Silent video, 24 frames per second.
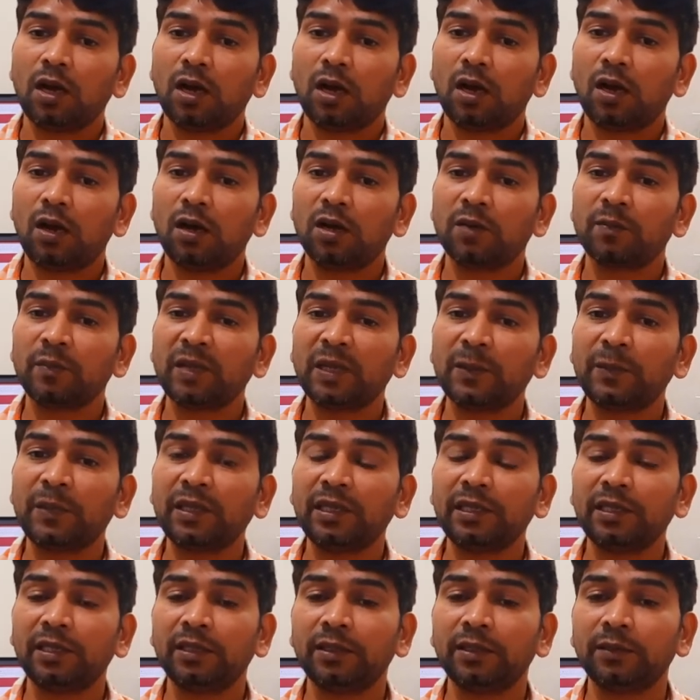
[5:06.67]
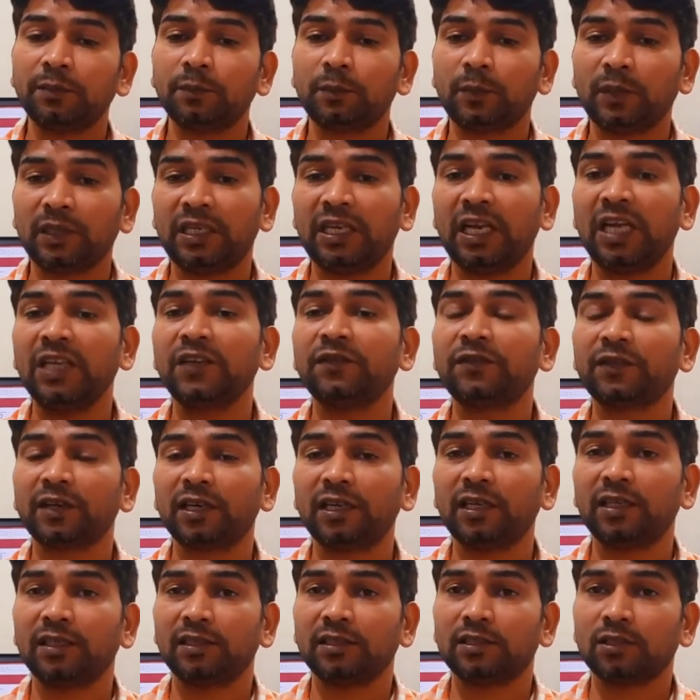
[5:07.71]
or maybe
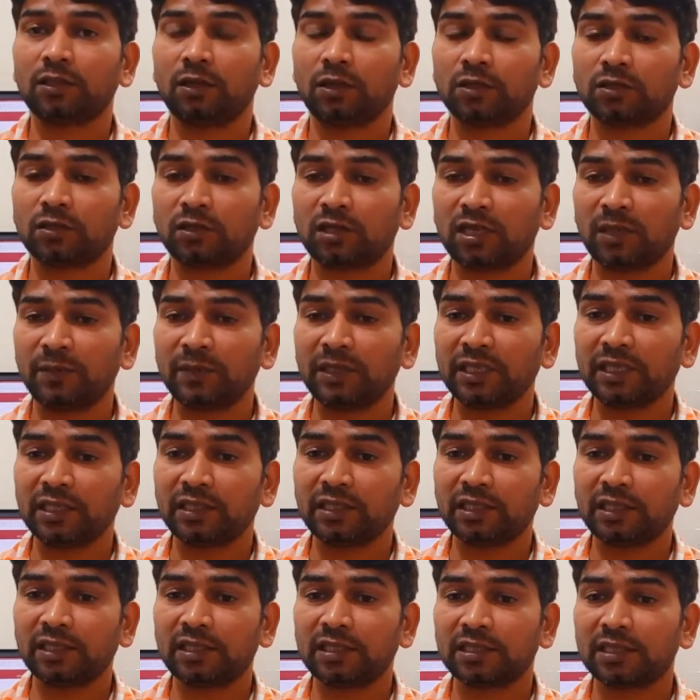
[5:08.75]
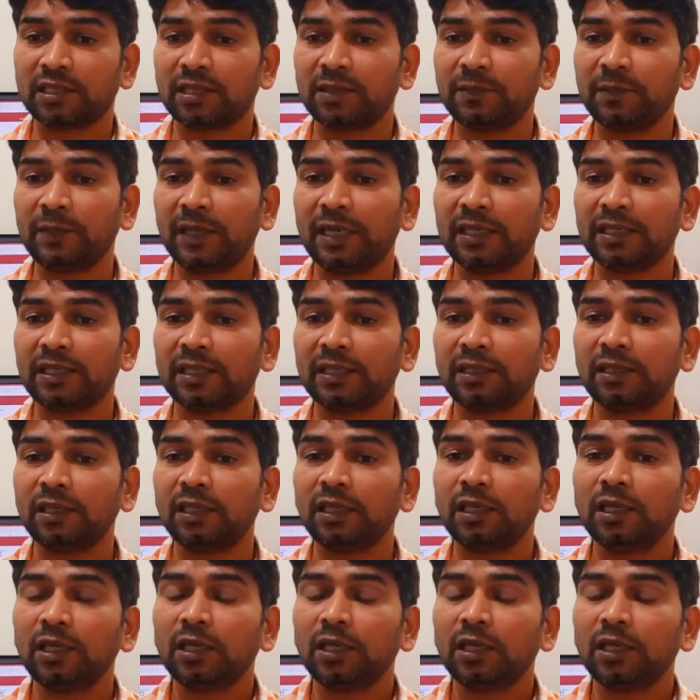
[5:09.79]
liferay is also coming under the same pattern.